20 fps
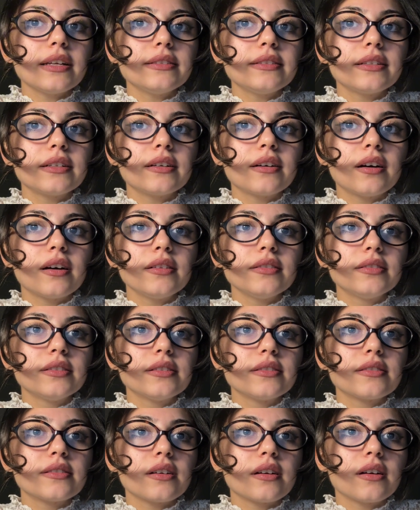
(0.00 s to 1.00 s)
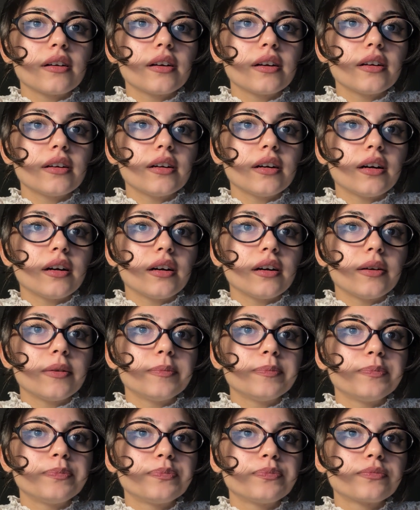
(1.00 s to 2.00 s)
think colors are
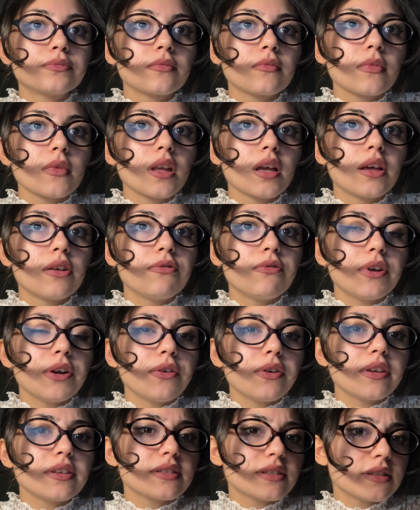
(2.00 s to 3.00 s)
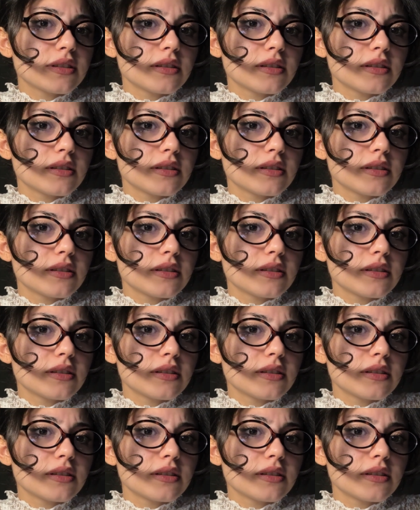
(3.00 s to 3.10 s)
very